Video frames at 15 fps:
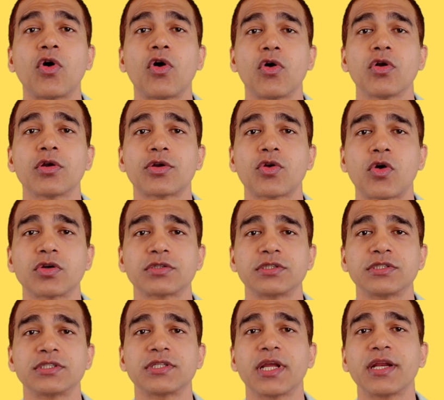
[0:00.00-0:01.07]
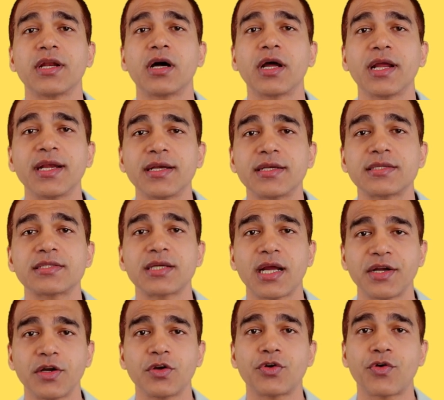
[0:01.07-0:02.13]
all toxins in our
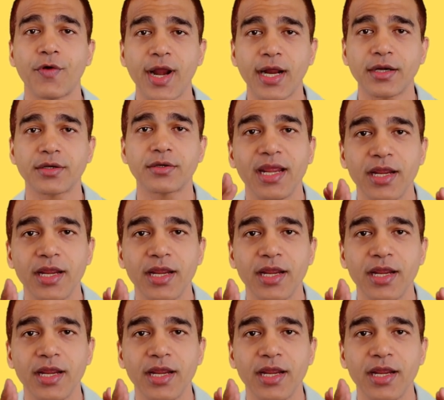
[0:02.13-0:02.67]
intestinal tract.